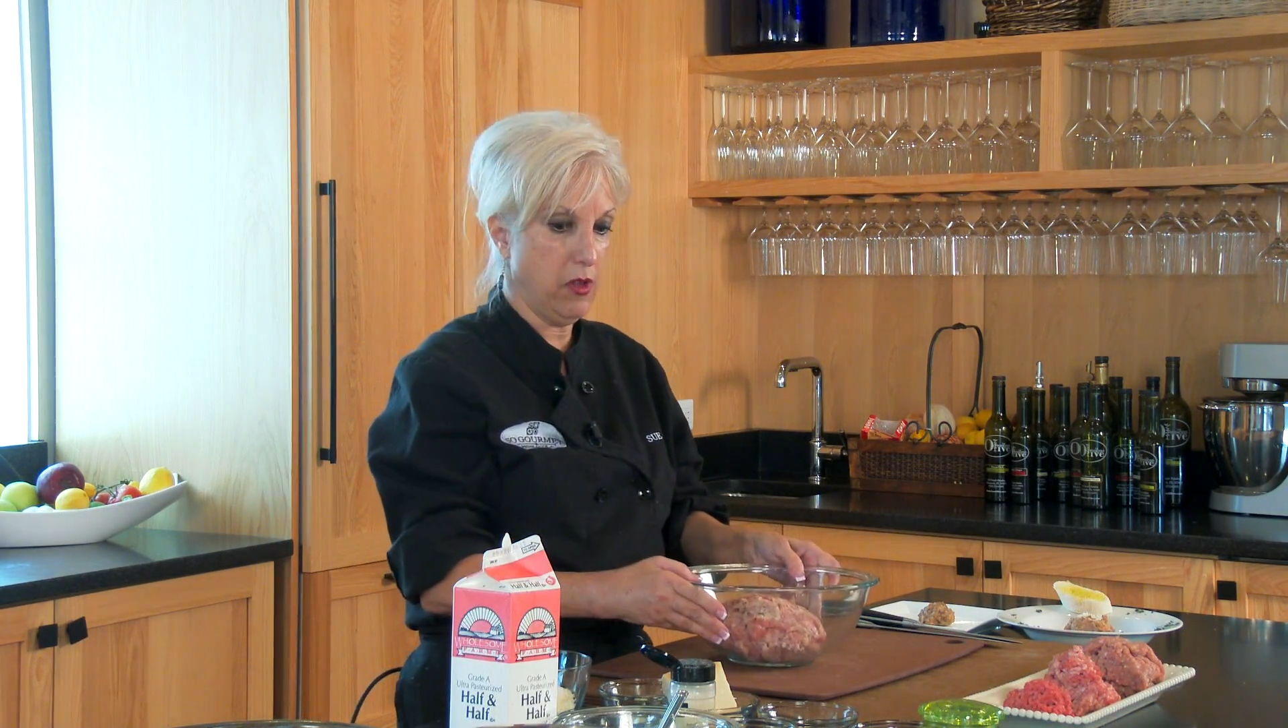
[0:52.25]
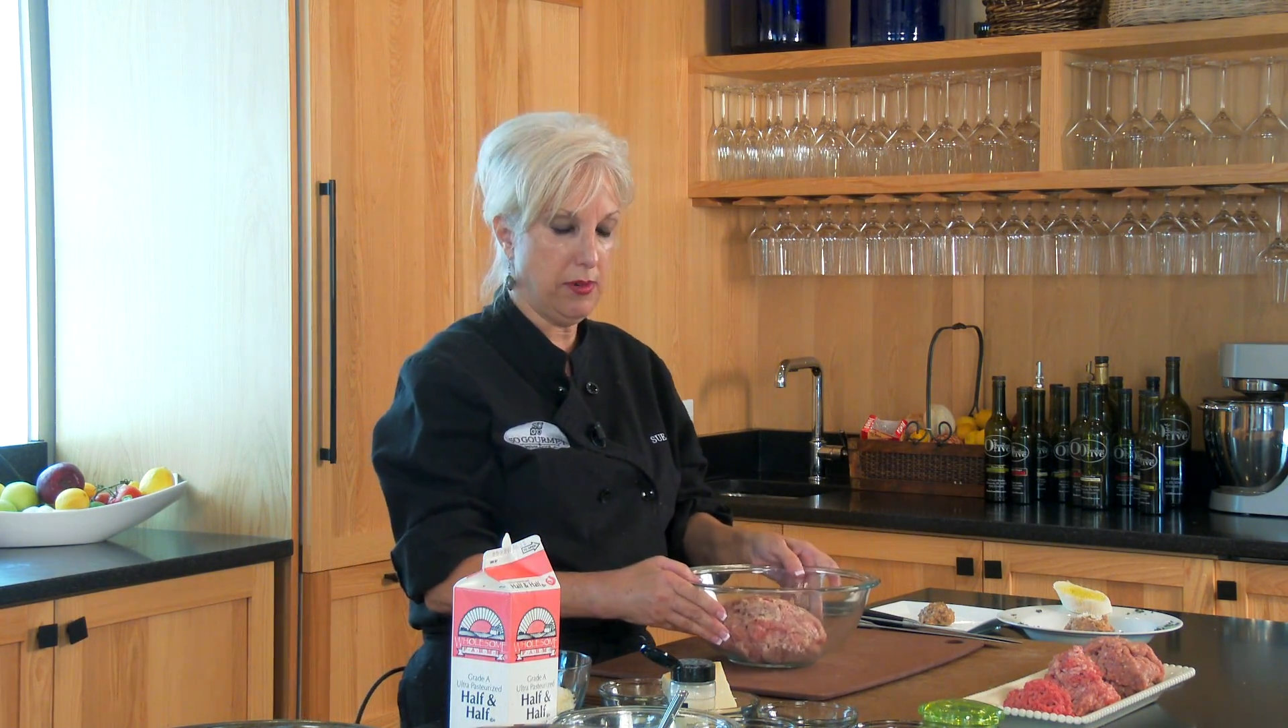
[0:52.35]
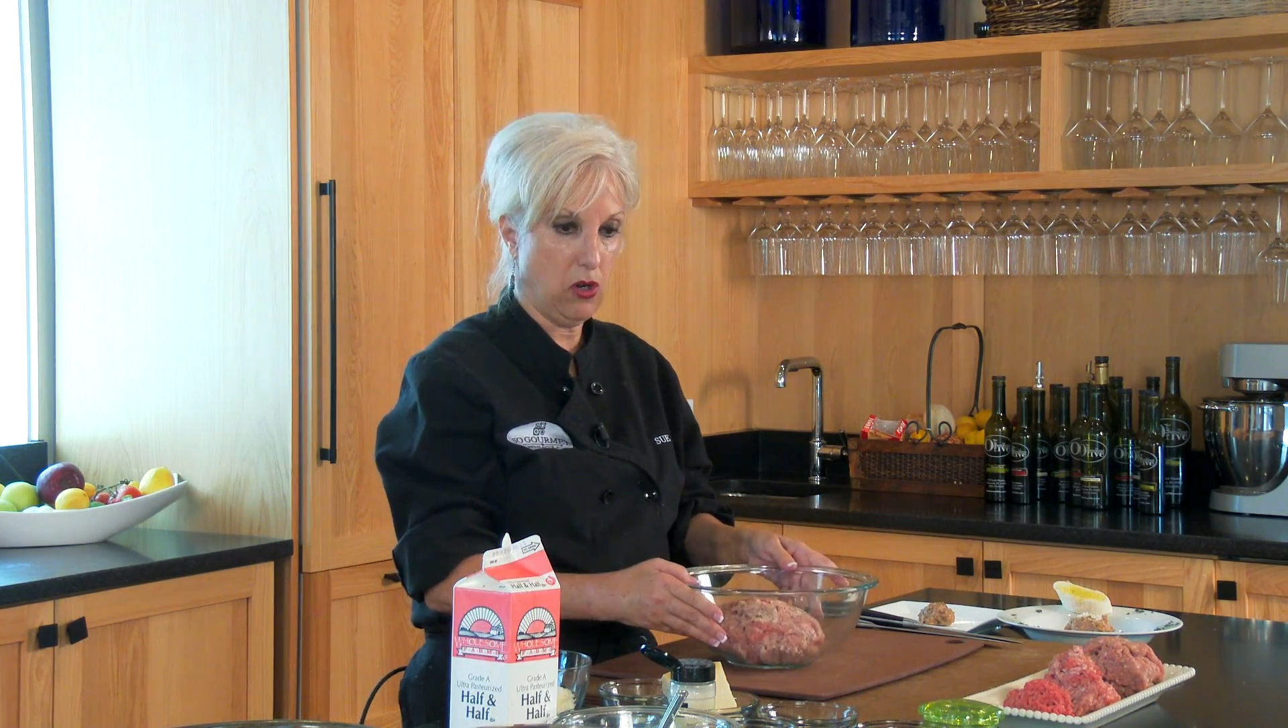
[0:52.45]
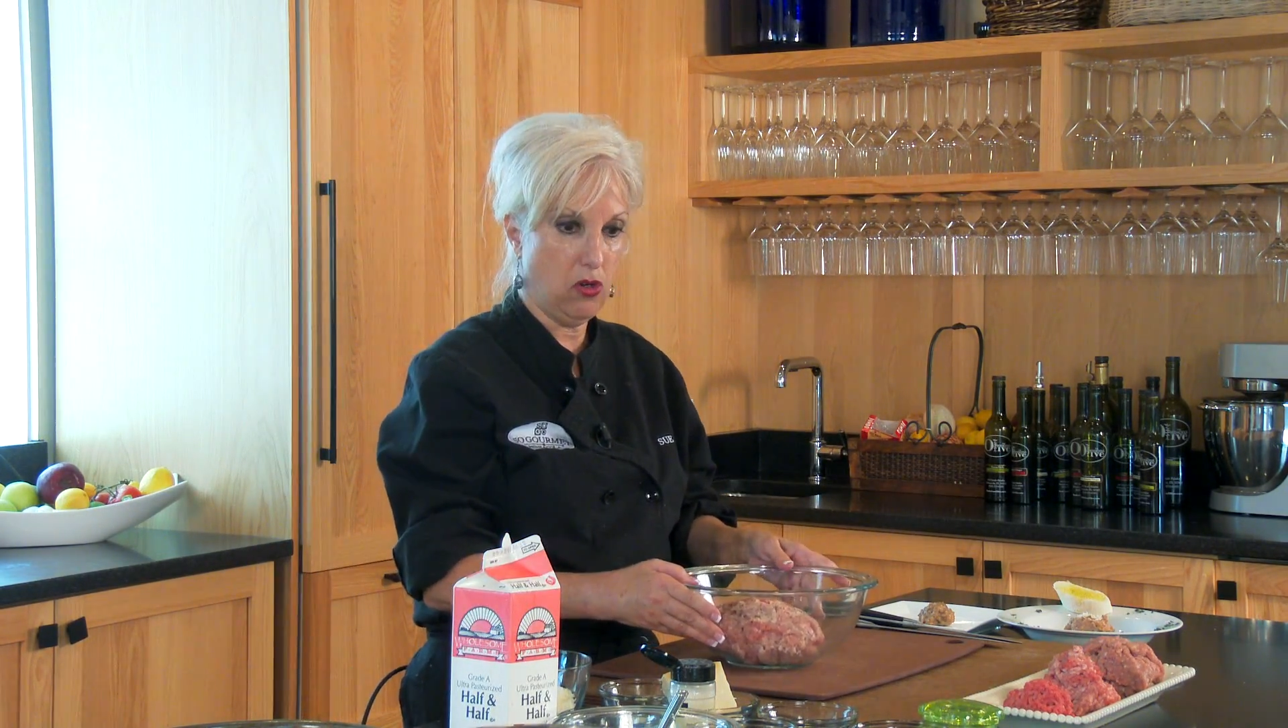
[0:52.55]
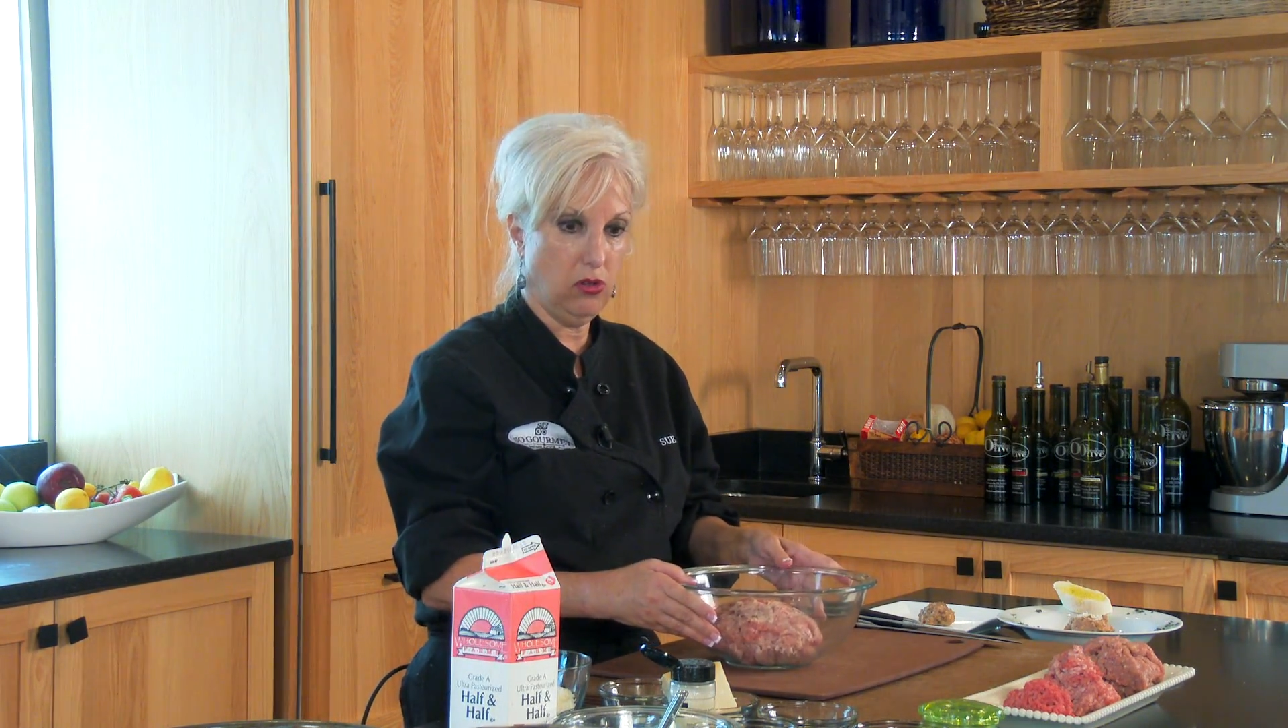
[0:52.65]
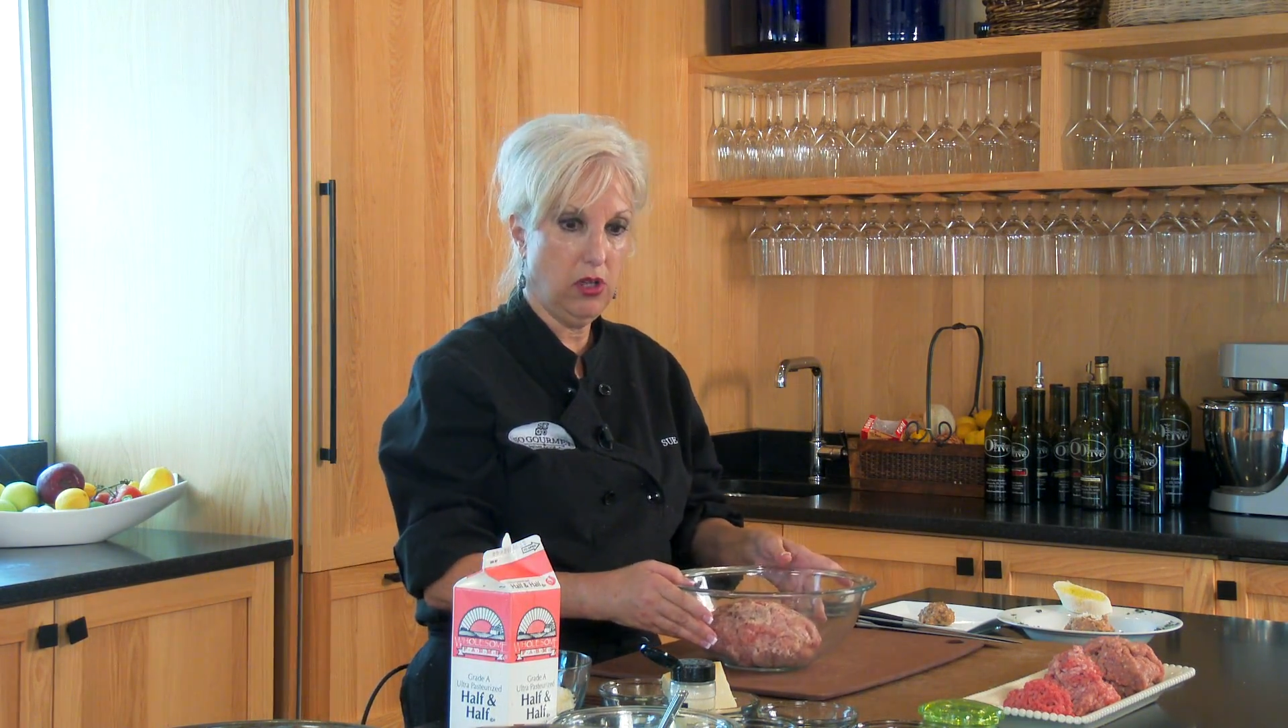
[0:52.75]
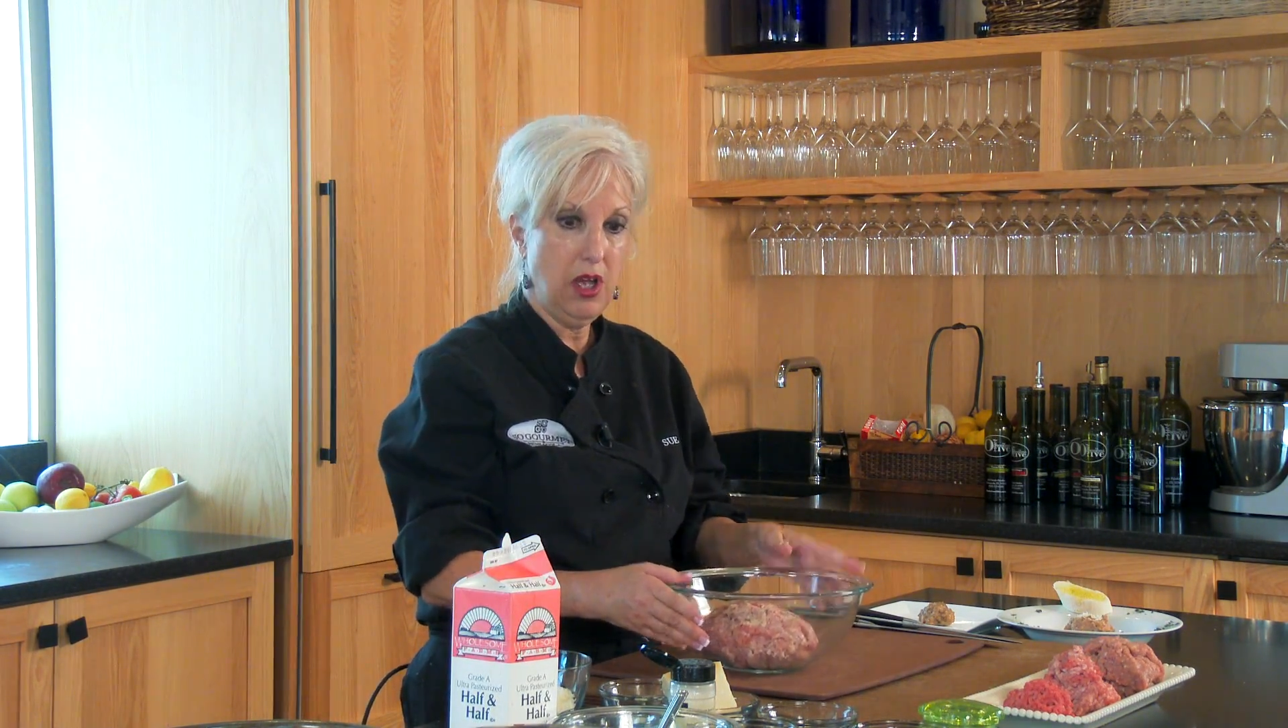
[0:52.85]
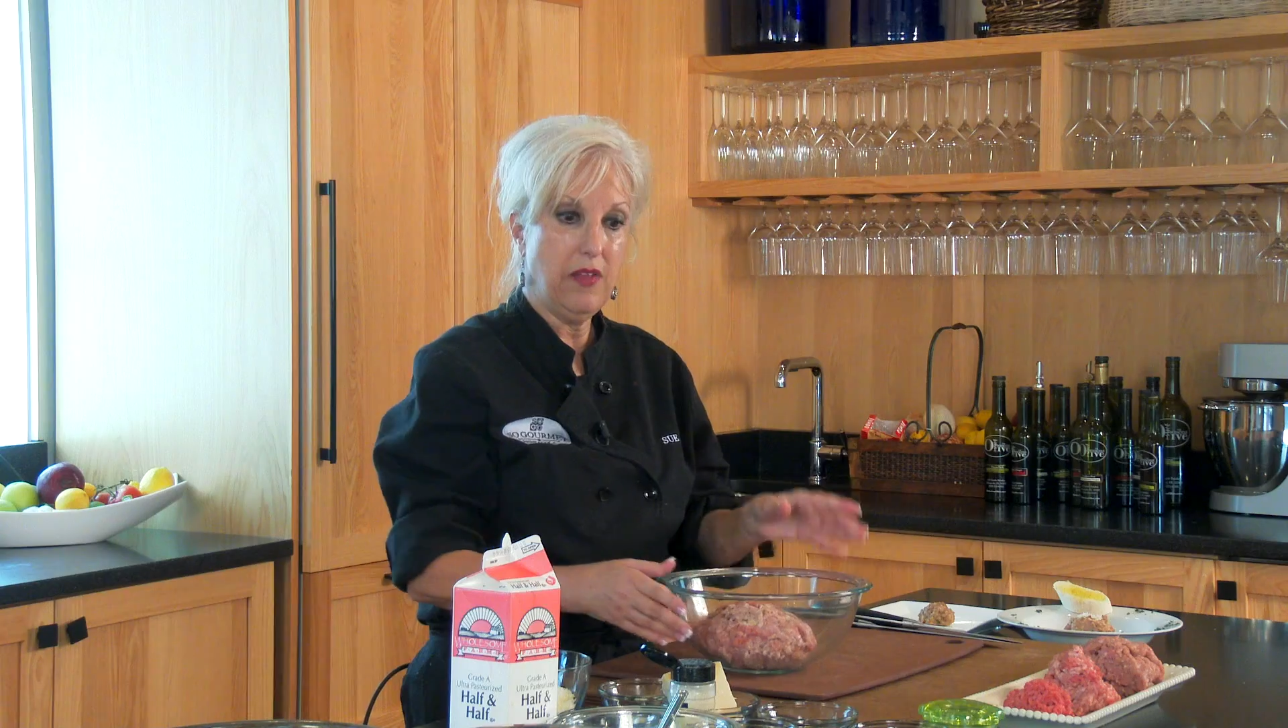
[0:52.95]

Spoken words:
in the bowl.